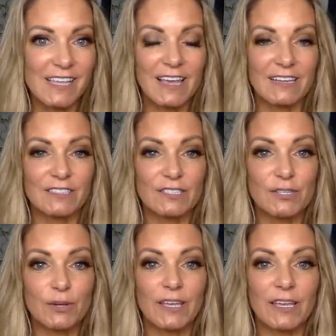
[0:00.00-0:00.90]
And
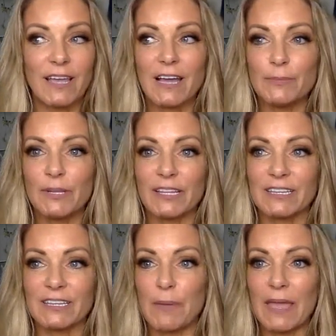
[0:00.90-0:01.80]
so it can kind of be like
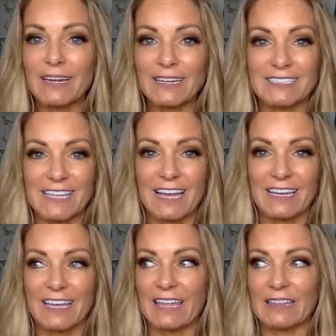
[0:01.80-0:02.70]
this panic
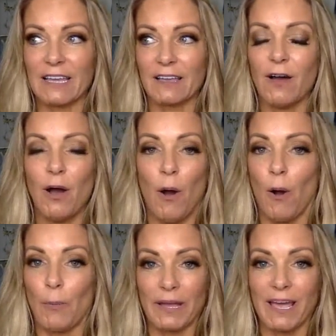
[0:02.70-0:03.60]
attack again, like,
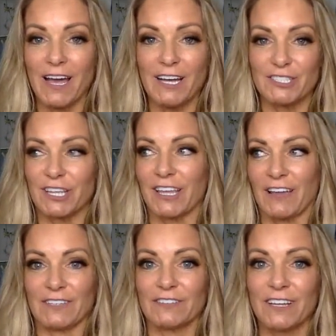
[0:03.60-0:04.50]
oh my gosh, like,
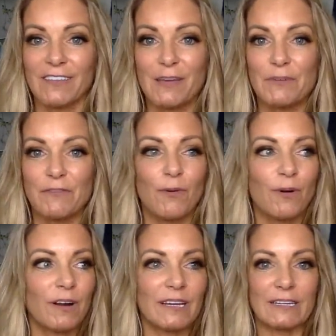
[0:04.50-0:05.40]
I've never done that
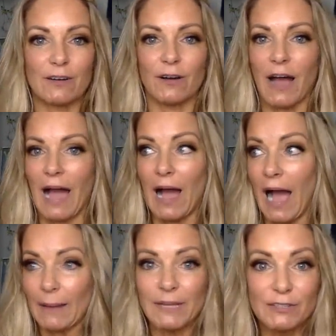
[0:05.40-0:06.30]
before, and
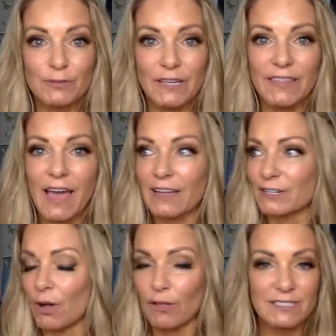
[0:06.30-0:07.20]
I'm not doing
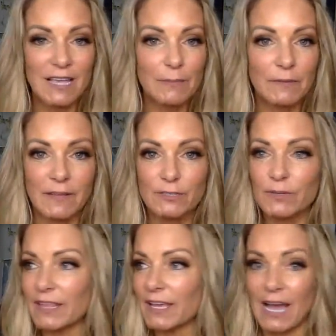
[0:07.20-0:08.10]
that, and all this time I'm not
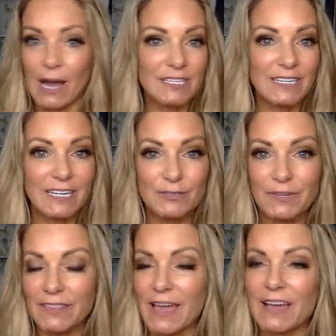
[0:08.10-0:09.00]
doing that, and how was I not
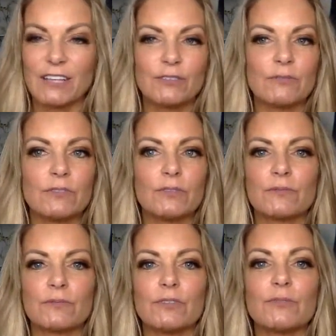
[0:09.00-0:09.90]
doing that? And
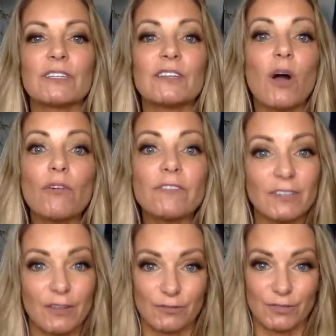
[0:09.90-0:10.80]
you can
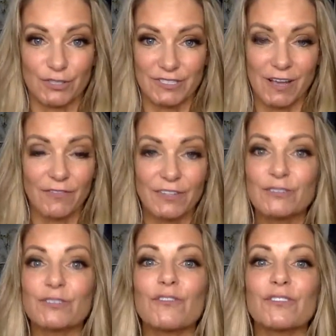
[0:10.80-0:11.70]
overload yourself,
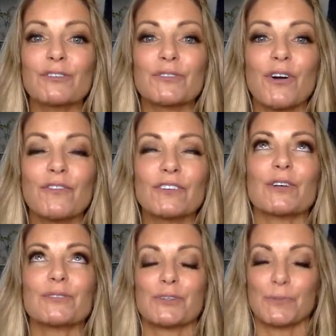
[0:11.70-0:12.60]
and you can
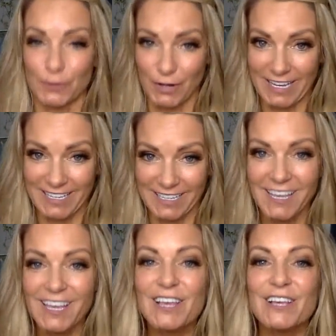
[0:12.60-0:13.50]
overload your brain.
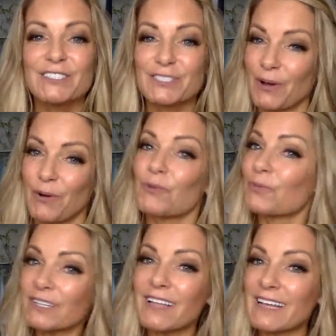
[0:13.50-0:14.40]
So
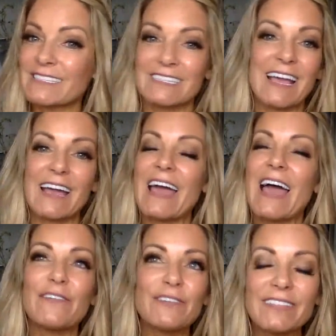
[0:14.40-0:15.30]
realize that not
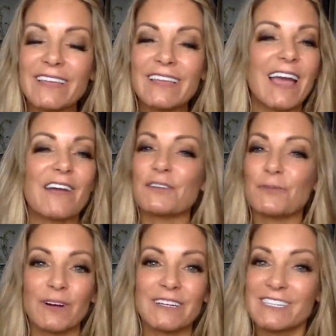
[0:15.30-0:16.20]
everything
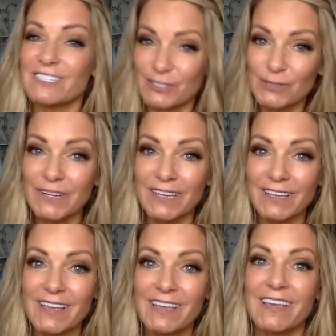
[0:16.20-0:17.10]
everyone is
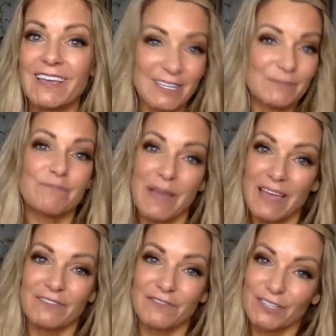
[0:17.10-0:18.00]
doing is
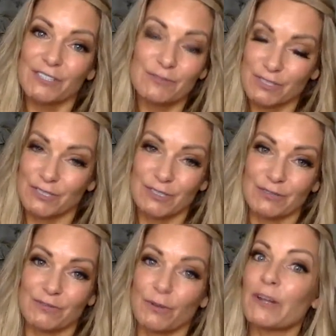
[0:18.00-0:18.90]
meant for you to
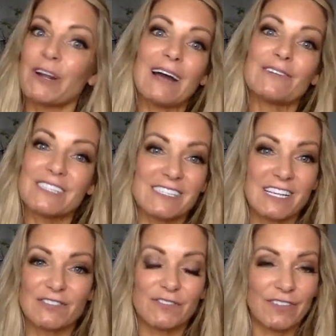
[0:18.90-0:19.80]
do. No matter how
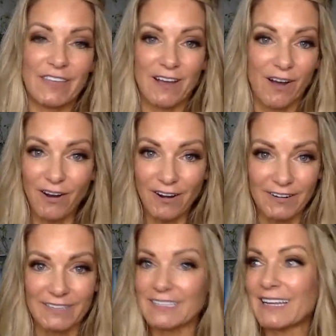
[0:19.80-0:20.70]
successful they
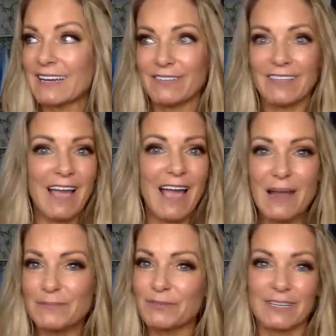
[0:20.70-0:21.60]
are, not everything
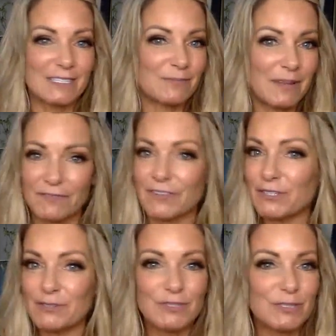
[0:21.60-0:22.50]
I'm doing is meant for
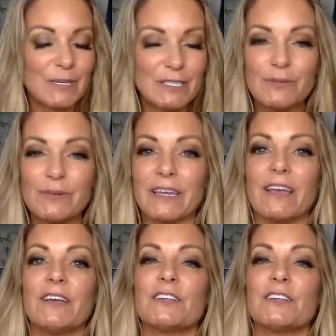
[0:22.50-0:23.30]
you to be doing.